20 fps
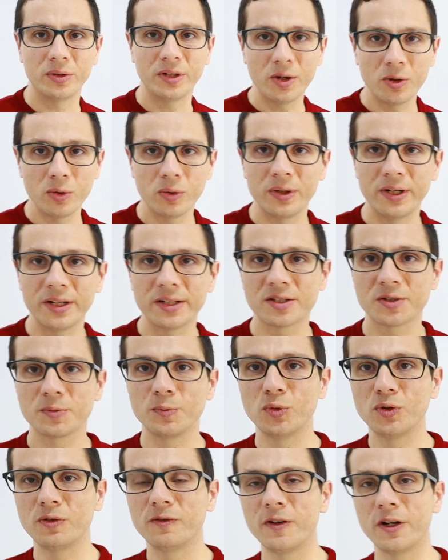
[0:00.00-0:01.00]
now let's
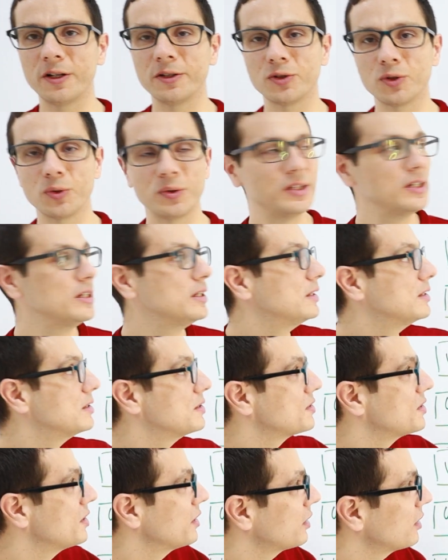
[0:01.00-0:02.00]
move on to the
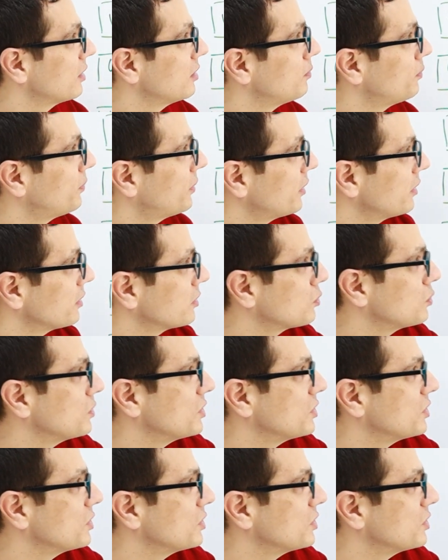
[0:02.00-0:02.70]
second part,